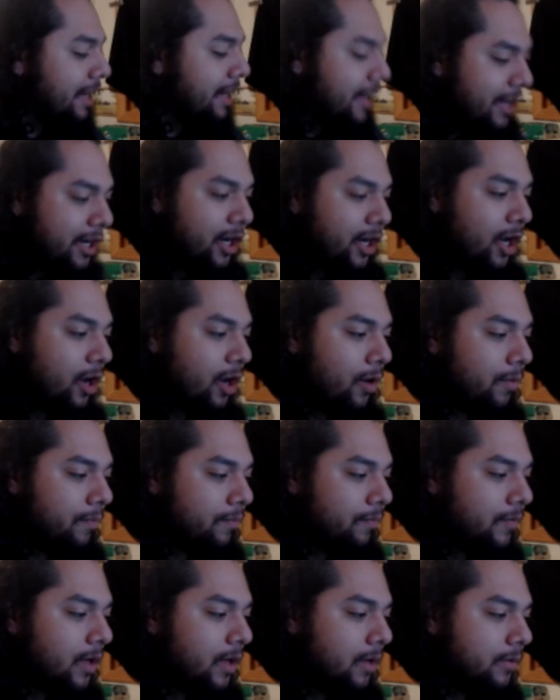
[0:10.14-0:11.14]
you know,
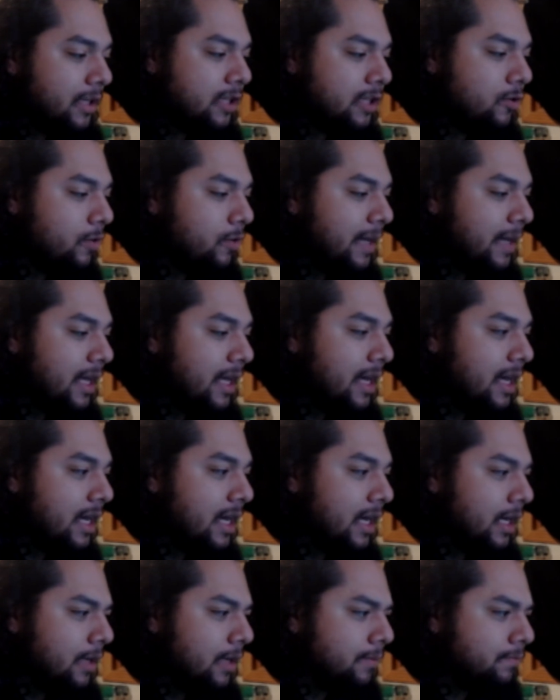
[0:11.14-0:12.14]
uh, this will be like
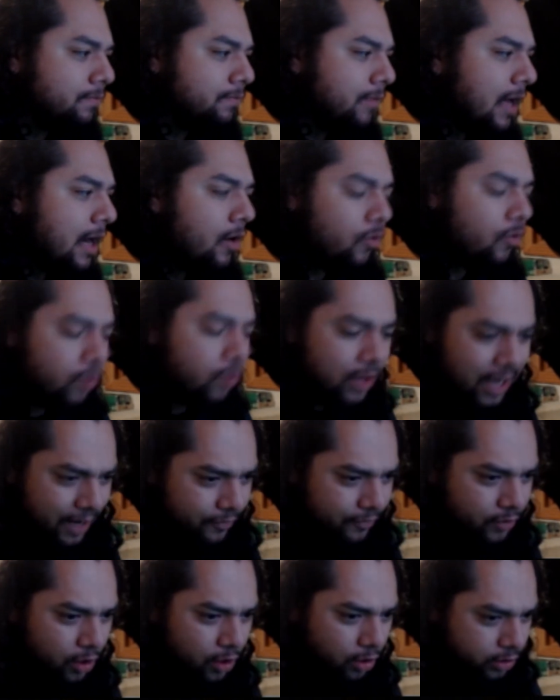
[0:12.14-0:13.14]
a, I don't think
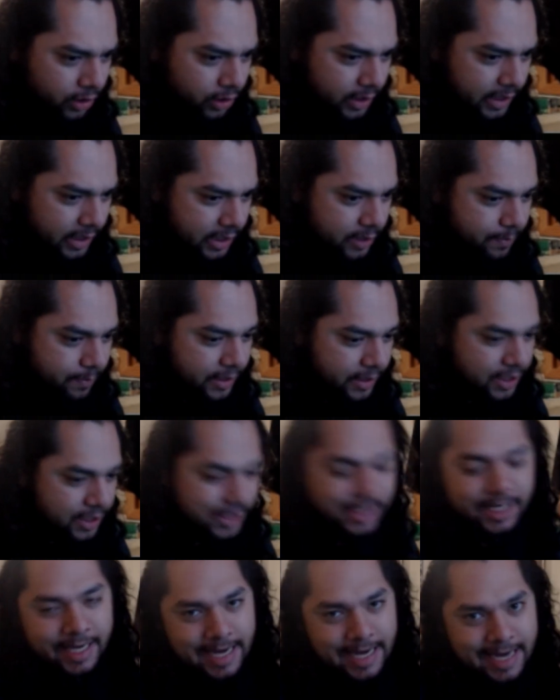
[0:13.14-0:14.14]
I've told you this, but
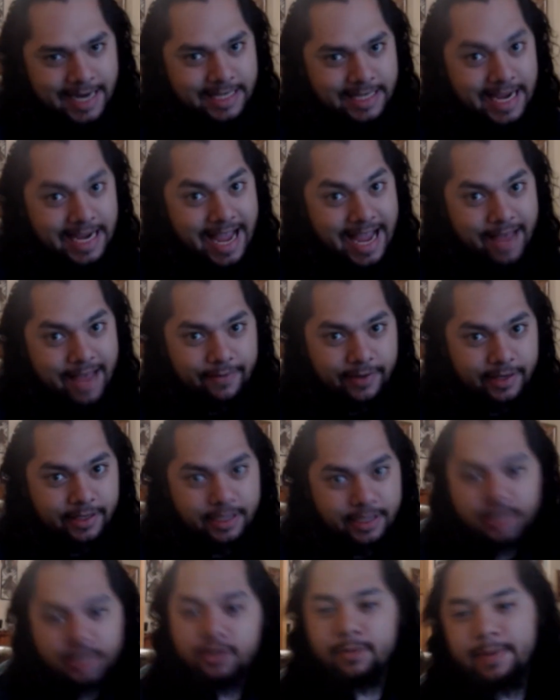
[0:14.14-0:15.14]
just in case I haven't,
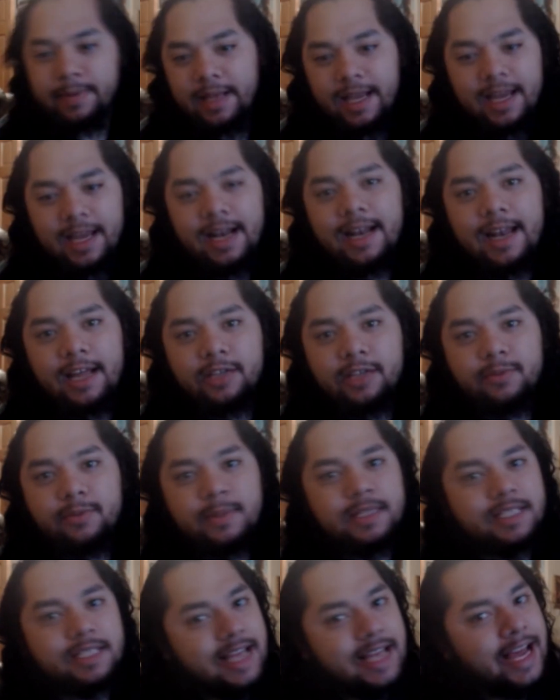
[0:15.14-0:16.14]
this will be like an
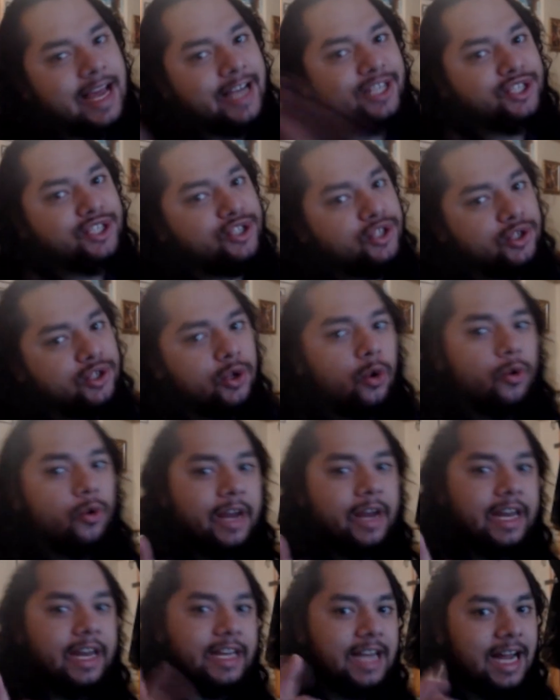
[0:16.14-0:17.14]
announcement slash
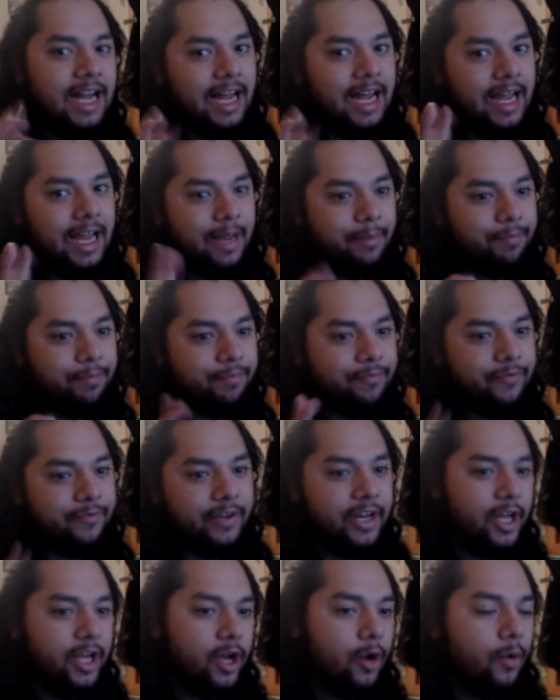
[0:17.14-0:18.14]
story time
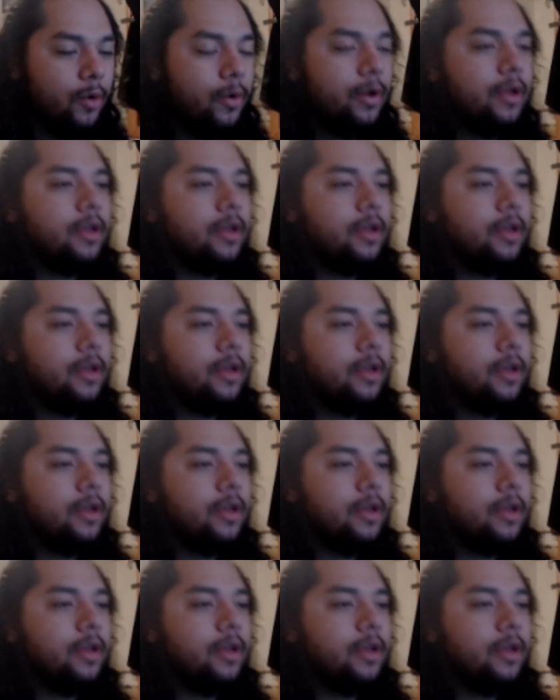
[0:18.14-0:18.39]
video.